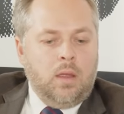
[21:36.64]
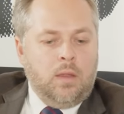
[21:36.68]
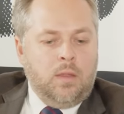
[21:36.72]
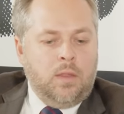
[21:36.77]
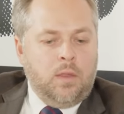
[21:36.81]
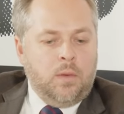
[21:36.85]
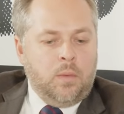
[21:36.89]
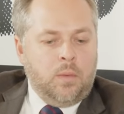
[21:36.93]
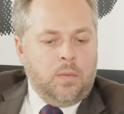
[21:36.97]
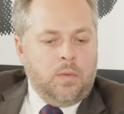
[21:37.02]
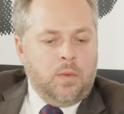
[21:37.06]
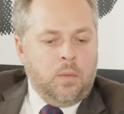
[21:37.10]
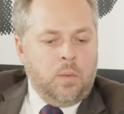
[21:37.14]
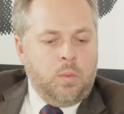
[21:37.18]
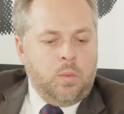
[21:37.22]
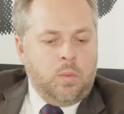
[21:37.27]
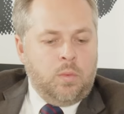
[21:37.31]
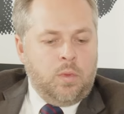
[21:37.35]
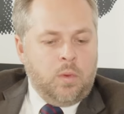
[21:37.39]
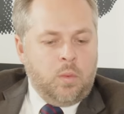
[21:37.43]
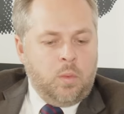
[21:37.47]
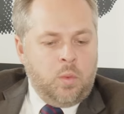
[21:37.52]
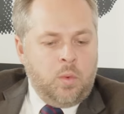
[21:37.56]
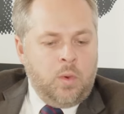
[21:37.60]

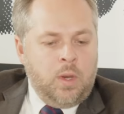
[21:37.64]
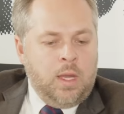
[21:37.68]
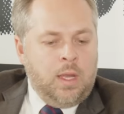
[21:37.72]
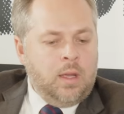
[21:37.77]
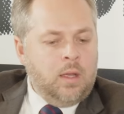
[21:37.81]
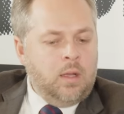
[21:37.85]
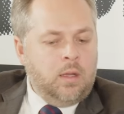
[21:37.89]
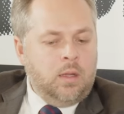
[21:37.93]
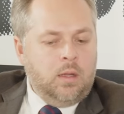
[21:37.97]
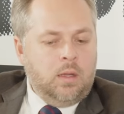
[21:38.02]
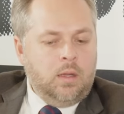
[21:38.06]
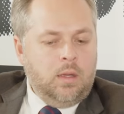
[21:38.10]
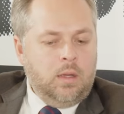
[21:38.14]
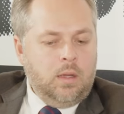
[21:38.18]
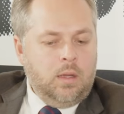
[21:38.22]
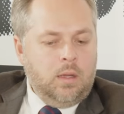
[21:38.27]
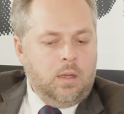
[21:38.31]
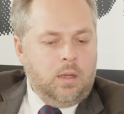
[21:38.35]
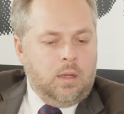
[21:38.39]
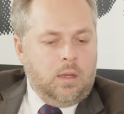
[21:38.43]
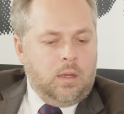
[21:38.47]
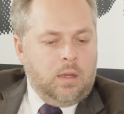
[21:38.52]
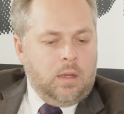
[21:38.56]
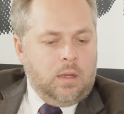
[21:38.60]
the real,
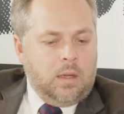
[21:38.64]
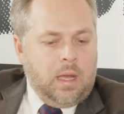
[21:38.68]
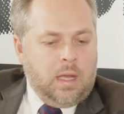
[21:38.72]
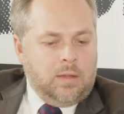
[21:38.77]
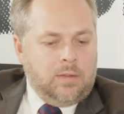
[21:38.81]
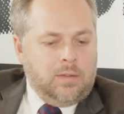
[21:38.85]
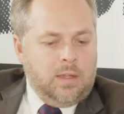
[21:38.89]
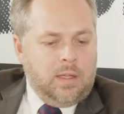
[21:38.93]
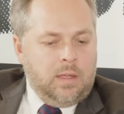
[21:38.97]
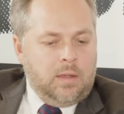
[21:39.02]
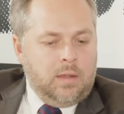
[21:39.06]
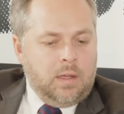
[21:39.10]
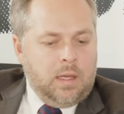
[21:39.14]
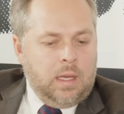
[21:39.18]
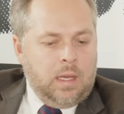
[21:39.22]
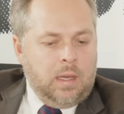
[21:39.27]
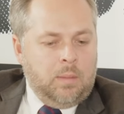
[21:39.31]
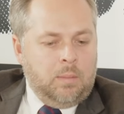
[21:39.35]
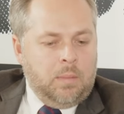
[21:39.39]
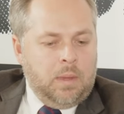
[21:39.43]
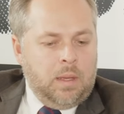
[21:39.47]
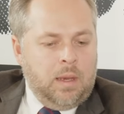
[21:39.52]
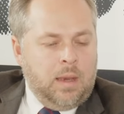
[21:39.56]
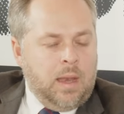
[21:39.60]
I think,
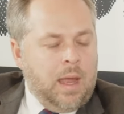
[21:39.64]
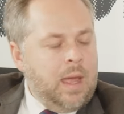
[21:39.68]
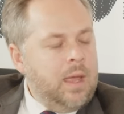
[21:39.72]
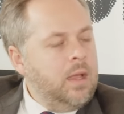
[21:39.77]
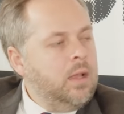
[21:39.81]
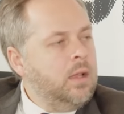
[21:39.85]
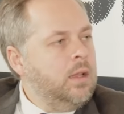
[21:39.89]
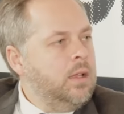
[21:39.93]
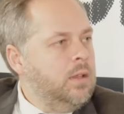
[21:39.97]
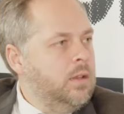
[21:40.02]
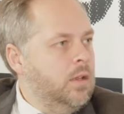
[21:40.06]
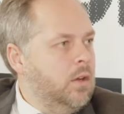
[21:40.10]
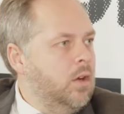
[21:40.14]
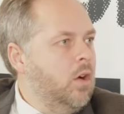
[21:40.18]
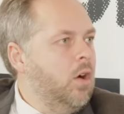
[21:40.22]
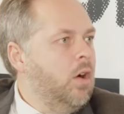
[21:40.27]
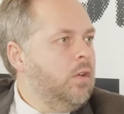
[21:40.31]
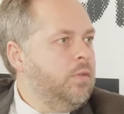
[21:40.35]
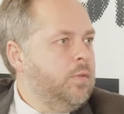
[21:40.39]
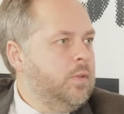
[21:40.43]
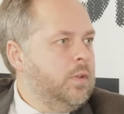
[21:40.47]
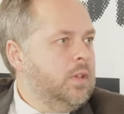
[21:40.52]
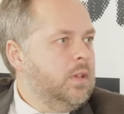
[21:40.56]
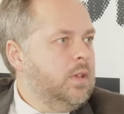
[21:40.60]
nail in the
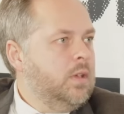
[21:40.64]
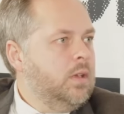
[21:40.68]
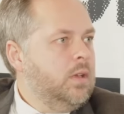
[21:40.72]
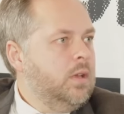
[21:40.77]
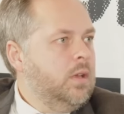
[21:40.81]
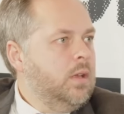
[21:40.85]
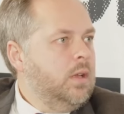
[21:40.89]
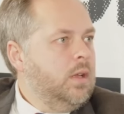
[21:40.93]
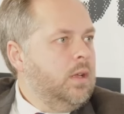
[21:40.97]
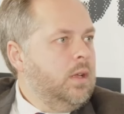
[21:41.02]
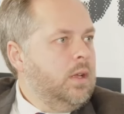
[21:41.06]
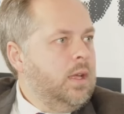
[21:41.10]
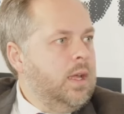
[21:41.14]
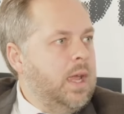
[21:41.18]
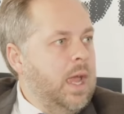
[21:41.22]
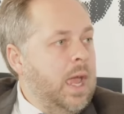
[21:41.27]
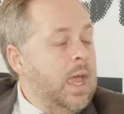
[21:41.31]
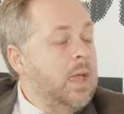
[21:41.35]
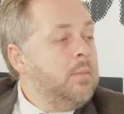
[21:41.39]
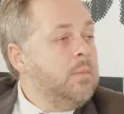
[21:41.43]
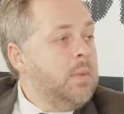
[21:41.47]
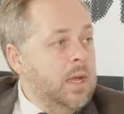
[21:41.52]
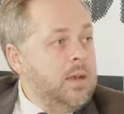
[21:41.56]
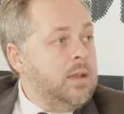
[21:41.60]
coffin
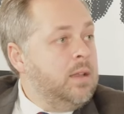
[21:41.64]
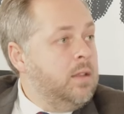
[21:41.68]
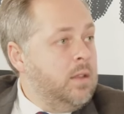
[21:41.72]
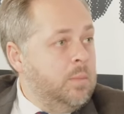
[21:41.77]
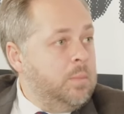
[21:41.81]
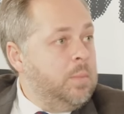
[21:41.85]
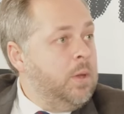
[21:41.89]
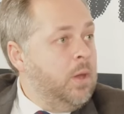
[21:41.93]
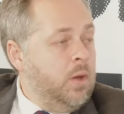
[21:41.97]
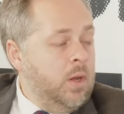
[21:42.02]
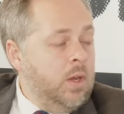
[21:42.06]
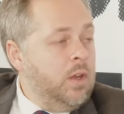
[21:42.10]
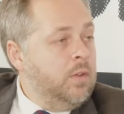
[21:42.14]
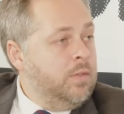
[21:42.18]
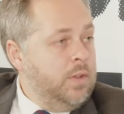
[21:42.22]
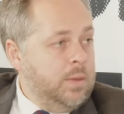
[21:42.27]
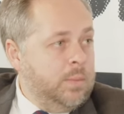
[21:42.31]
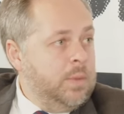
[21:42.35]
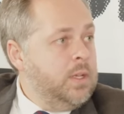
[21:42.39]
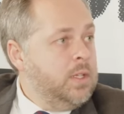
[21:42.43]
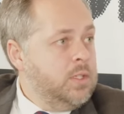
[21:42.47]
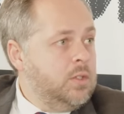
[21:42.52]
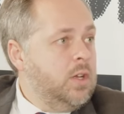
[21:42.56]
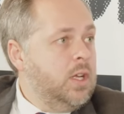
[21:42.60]
came under the period of
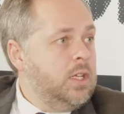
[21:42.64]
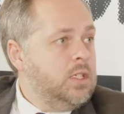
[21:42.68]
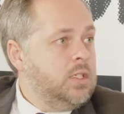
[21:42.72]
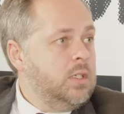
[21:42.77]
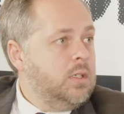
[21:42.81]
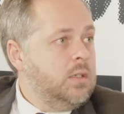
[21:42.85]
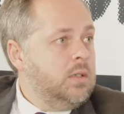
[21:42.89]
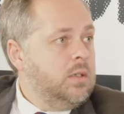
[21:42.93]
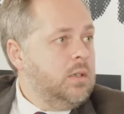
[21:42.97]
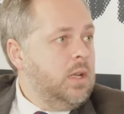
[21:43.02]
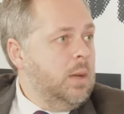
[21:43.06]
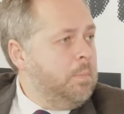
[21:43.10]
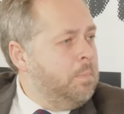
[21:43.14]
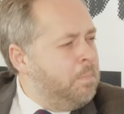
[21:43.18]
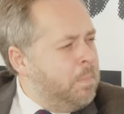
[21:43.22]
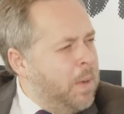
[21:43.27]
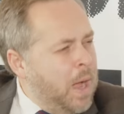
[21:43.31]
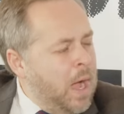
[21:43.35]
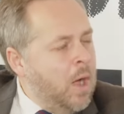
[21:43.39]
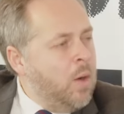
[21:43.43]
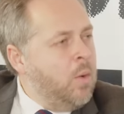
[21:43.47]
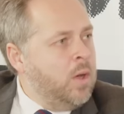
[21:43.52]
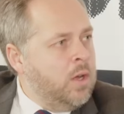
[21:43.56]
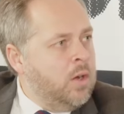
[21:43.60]
administration, a
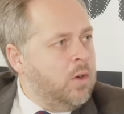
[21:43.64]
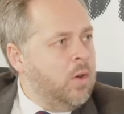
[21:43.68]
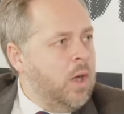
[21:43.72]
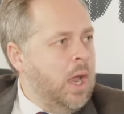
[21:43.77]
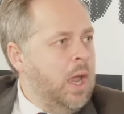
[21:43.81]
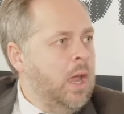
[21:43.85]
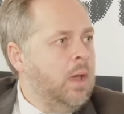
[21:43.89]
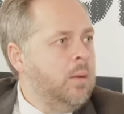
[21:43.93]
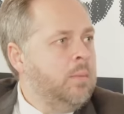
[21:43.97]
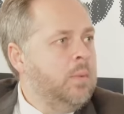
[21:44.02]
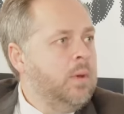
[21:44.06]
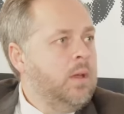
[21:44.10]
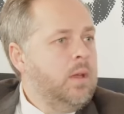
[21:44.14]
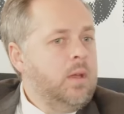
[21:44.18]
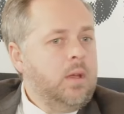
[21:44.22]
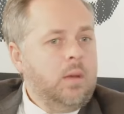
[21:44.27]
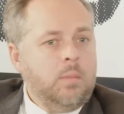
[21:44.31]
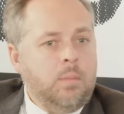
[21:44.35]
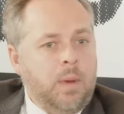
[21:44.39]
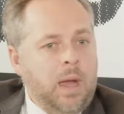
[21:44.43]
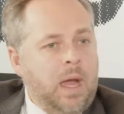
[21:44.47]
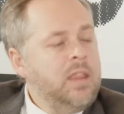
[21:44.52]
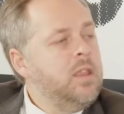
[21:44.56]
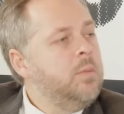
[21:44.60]
power grab
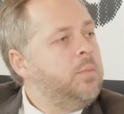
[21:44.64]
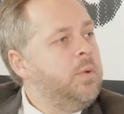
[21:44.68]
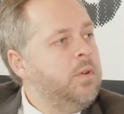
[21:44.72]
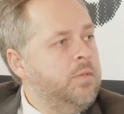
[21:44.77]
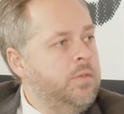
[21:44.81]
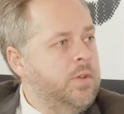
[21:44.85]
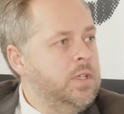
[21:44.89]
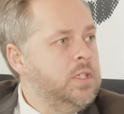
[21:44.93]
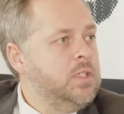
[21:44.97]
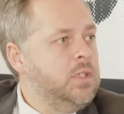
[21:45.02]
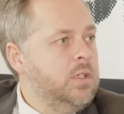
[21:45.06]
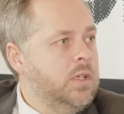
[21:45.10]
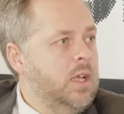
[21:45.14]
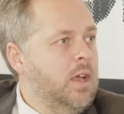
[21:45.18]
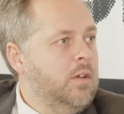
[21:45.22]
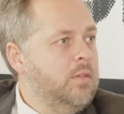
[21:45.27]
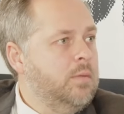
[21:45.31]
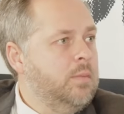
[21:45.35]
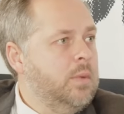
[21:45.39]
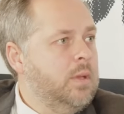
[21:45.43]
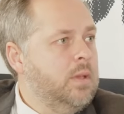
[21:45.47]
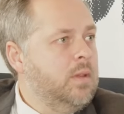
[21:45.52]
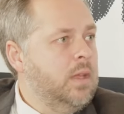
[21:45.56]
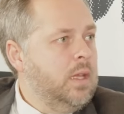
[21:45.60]
by the provincial
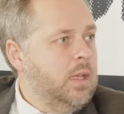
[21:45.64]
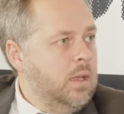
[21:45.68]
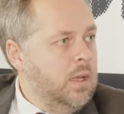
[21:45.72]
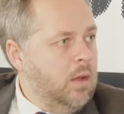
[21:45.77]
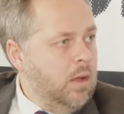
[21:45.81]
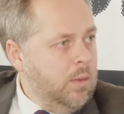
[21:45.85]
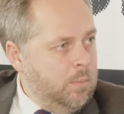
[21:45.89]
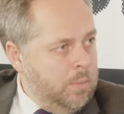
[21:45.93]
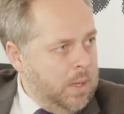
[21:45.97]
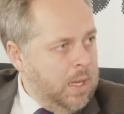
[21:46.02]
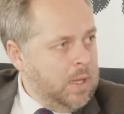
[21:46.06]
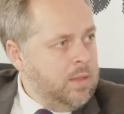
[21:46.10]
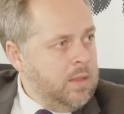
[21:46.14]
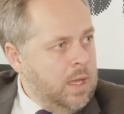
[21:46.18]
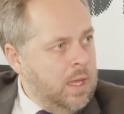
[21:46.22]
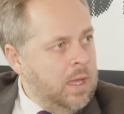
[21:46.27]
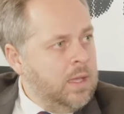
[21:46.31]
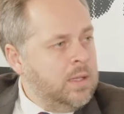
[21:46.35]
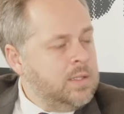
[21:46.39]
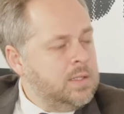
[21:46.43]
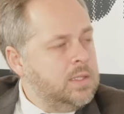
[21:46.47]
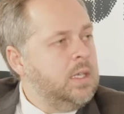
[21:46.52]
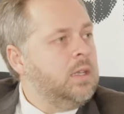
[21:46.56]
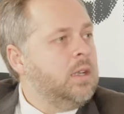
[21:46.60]
government, by the
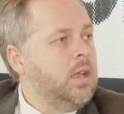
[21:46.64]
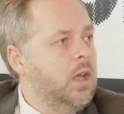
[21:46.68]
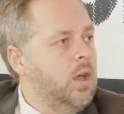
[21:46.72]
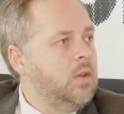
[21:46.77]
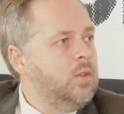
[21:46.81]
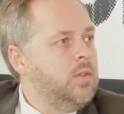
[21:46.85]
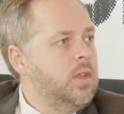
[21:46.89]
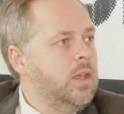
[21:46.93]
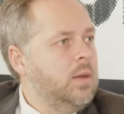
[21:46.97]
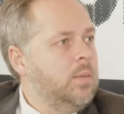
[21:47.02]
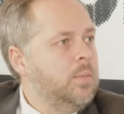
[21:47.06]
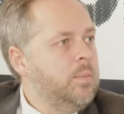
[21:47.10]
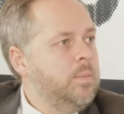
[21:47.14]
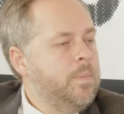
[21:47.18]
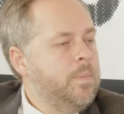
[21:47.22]
ANC in Gauteng.